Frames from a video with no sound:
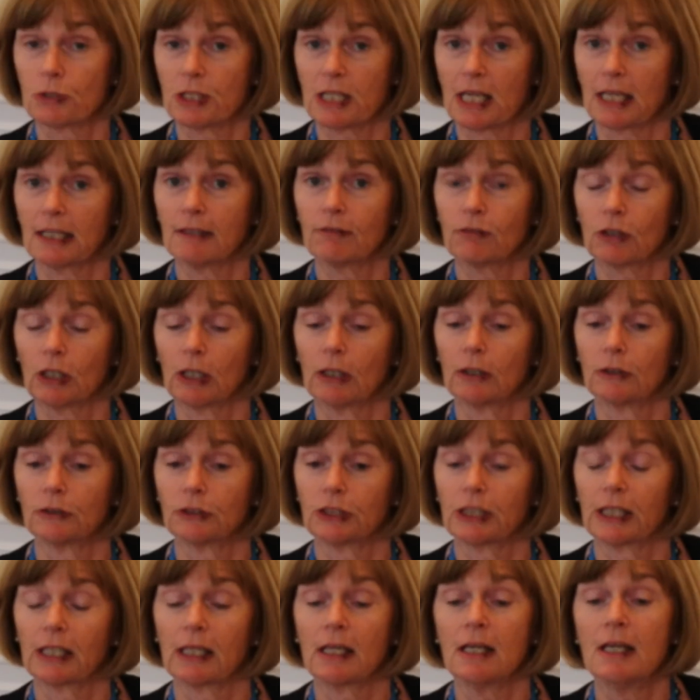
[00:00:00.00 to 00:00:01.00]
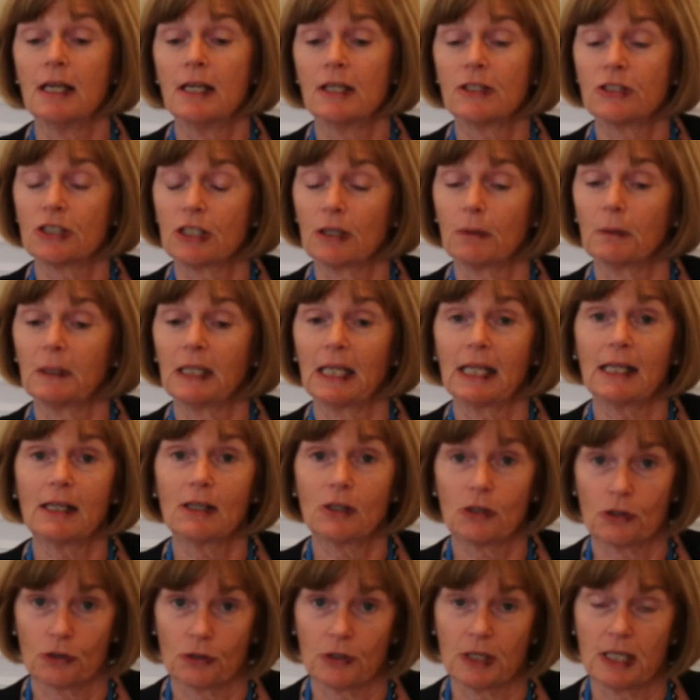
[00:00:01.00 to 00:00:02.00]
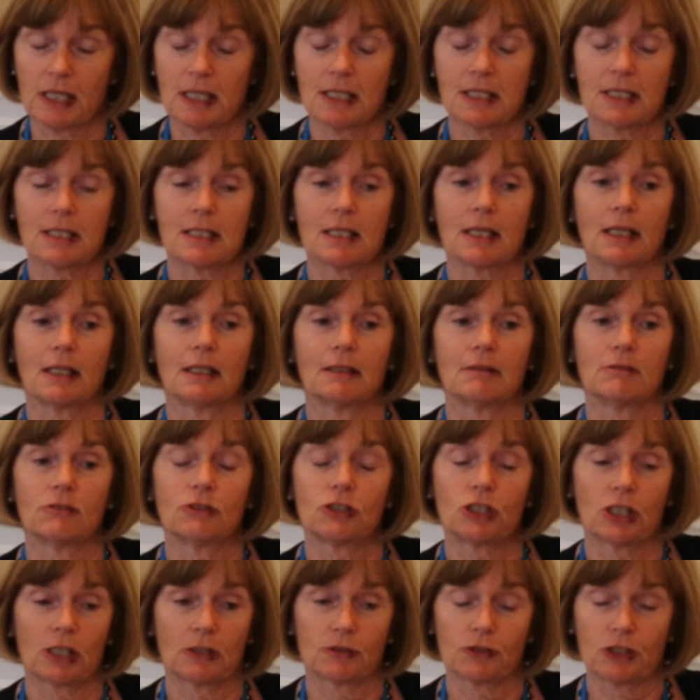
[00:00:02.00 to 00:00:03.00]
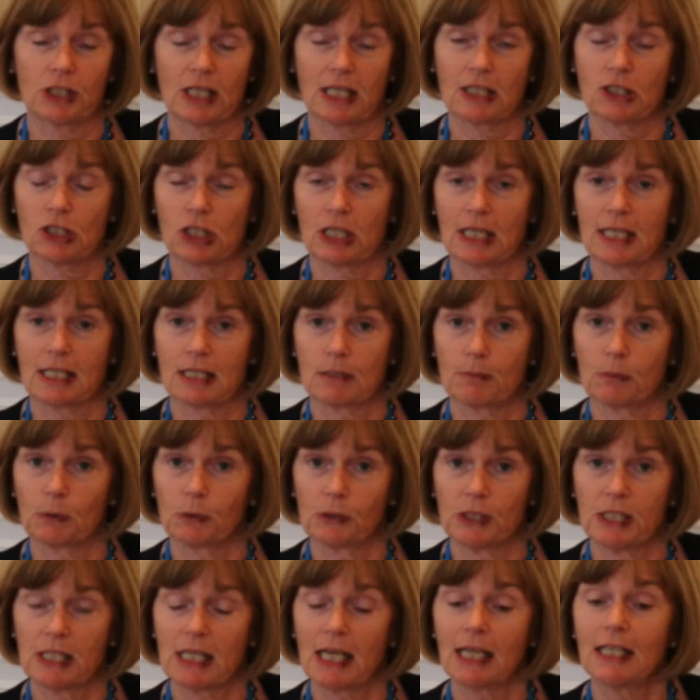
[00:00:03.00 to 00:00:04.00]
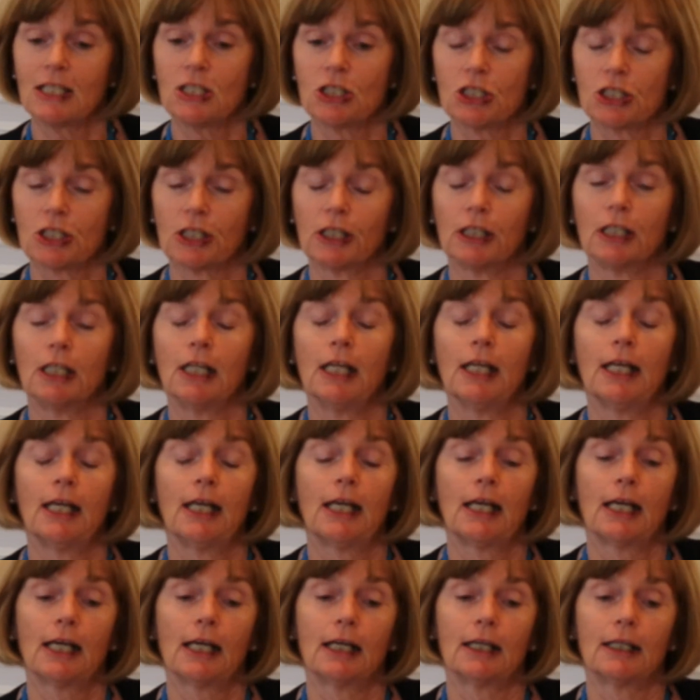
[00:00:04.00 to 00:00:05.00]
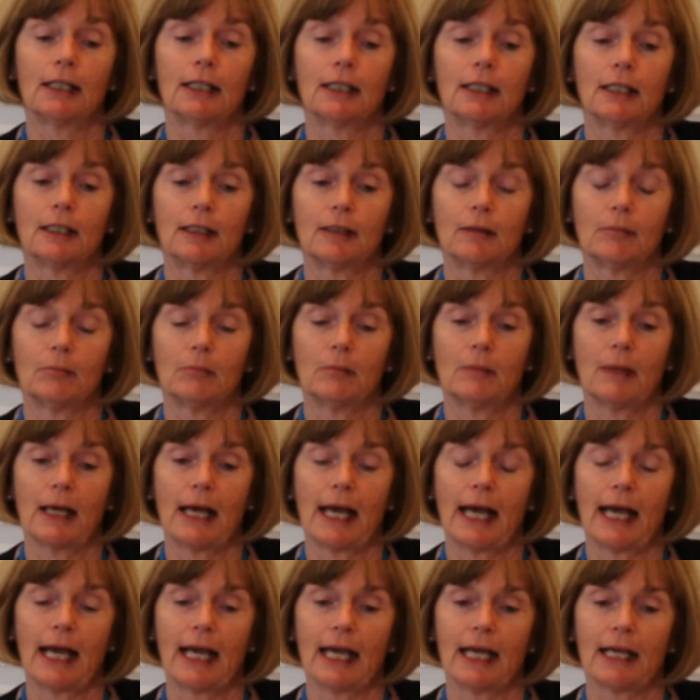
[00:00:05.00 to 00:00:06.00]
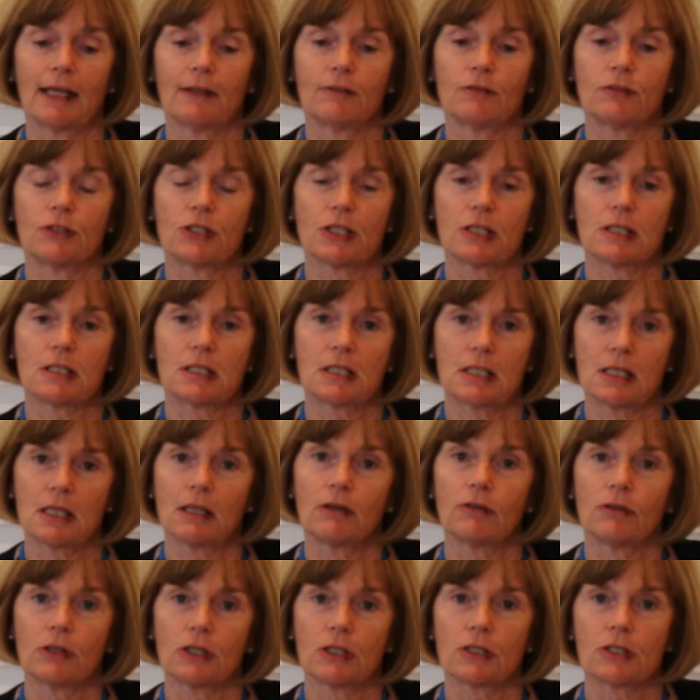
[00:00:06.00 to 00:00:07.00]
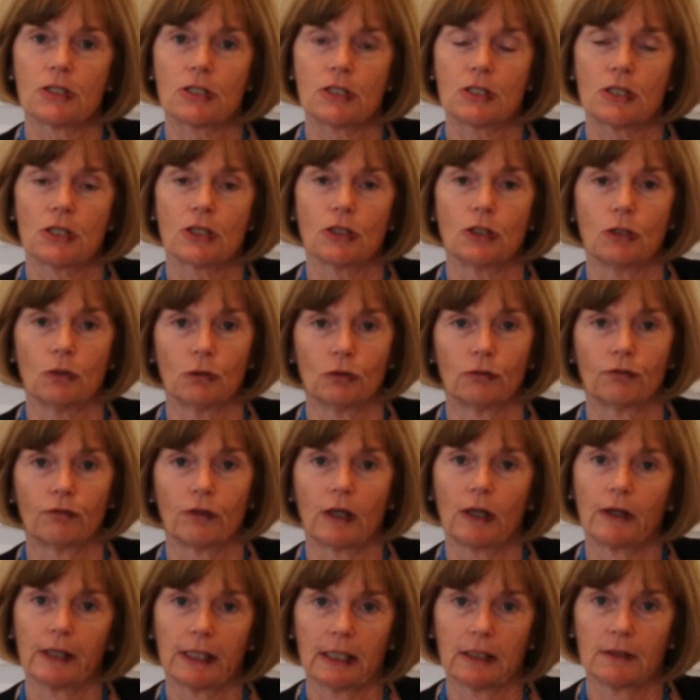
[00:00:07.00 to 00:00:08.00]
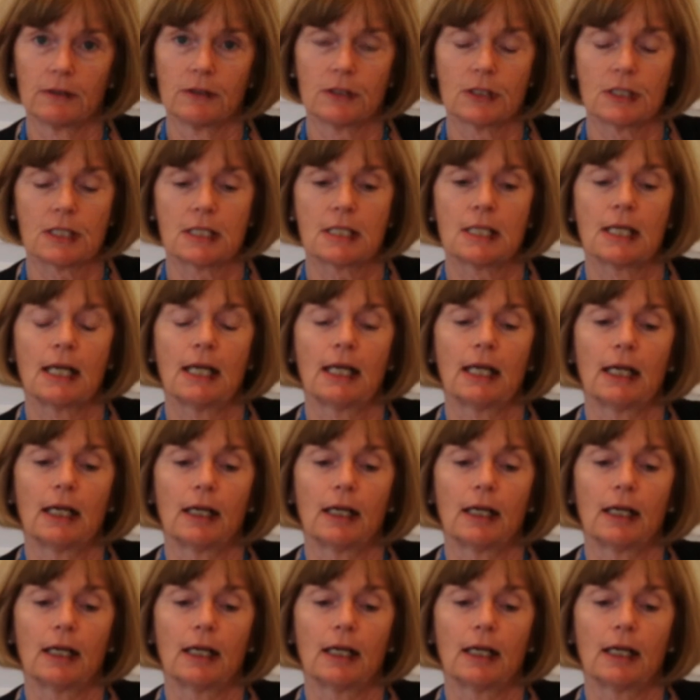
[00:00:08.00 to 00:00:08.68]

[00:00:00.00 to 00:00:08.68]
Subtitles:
safeguarding, so an increase in child sexual exploitation and serious youth violence,